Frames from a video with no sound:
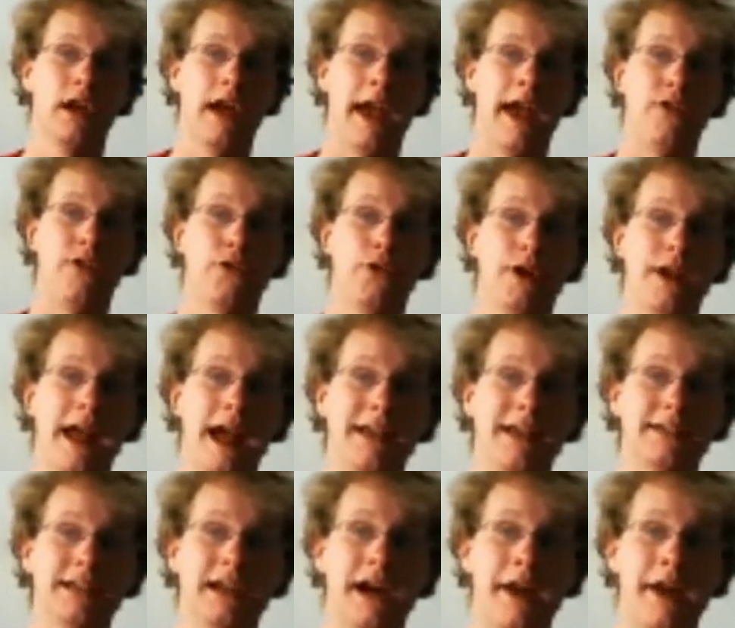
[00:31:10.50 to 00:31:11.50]
Android
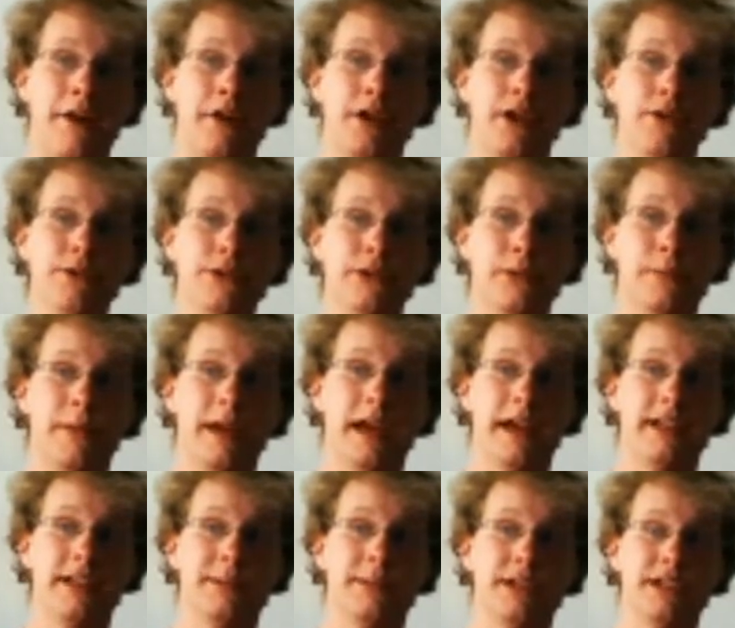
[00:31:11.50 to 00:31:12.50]
has a higher user
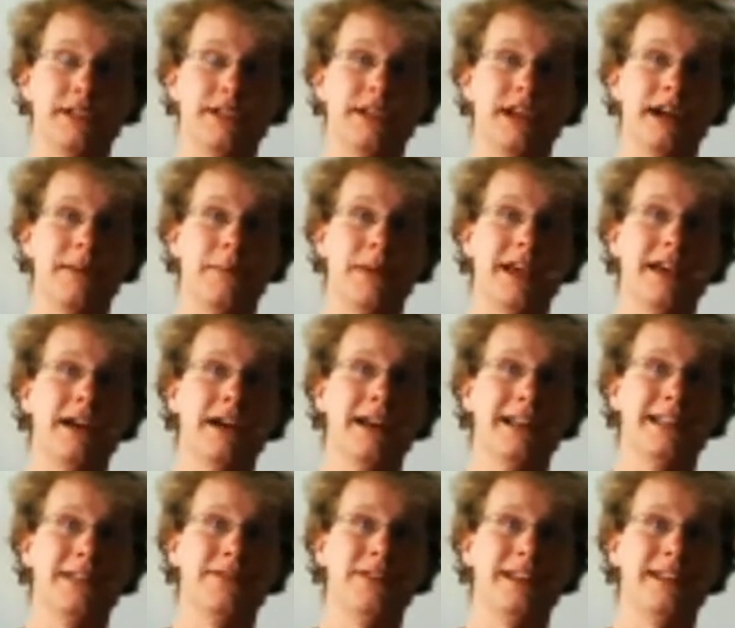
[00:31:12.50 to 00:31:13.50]
base, but it's not
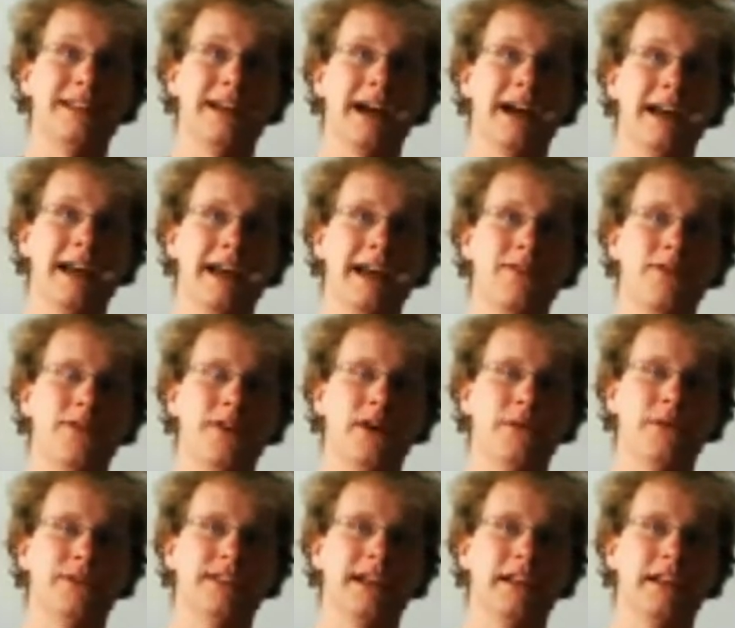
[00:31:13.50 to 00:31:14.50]
because of these high-end
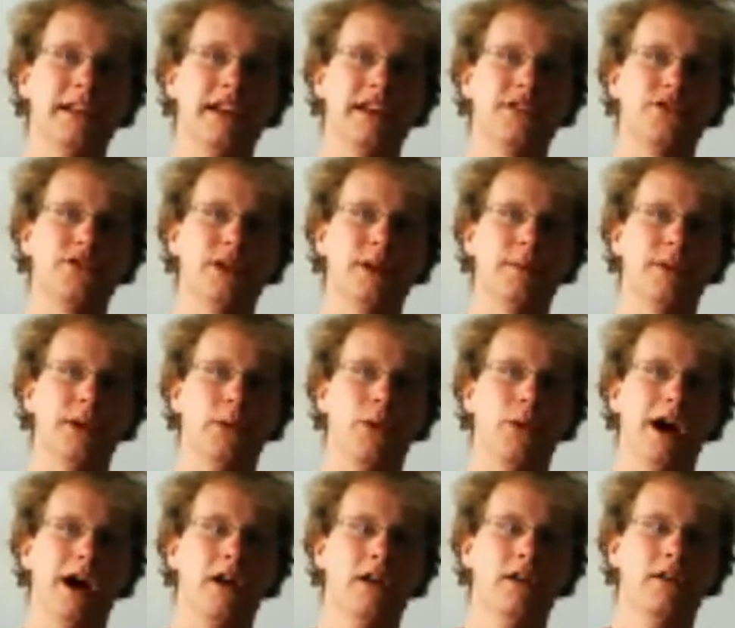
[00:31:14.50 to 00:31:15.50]
phones selling extremely
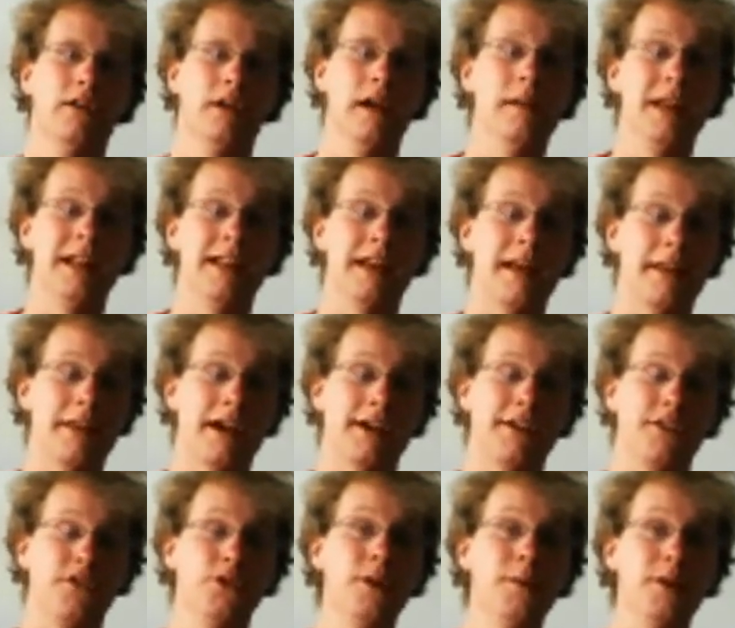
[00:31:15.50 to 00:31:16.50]
well. I mean that that
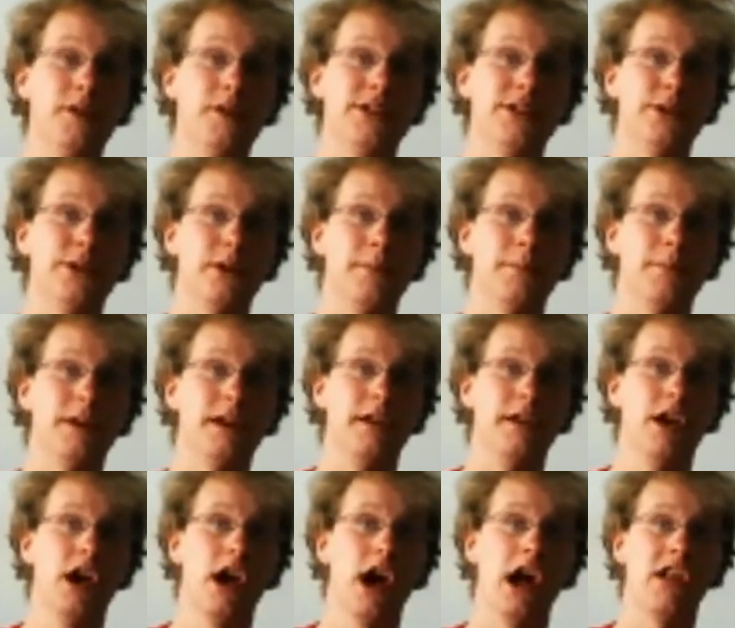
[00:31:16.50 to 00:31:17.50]
contributes to it, but
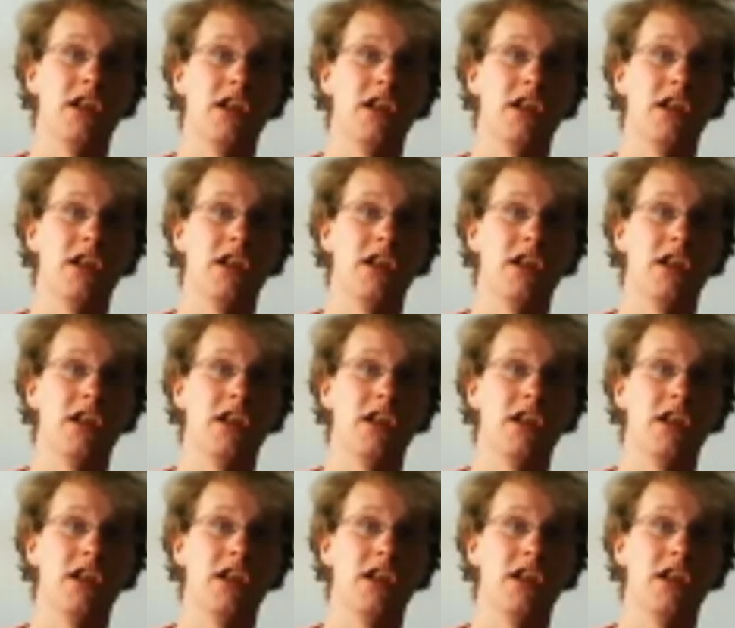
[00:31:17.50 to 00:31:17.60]
a